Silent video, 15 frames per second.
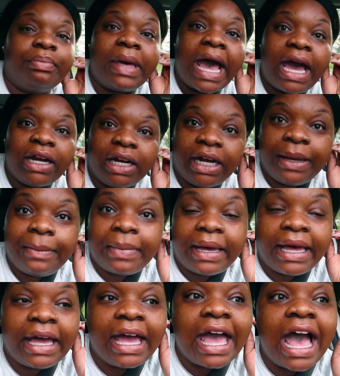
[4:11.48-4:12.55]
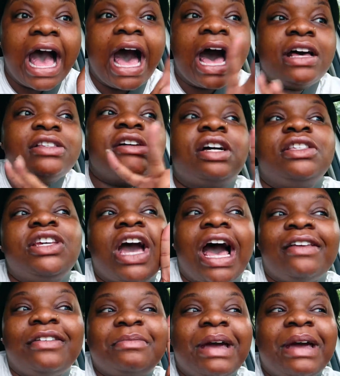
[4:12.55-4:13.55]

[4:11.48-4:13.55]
battery, but I'll talk to y'all after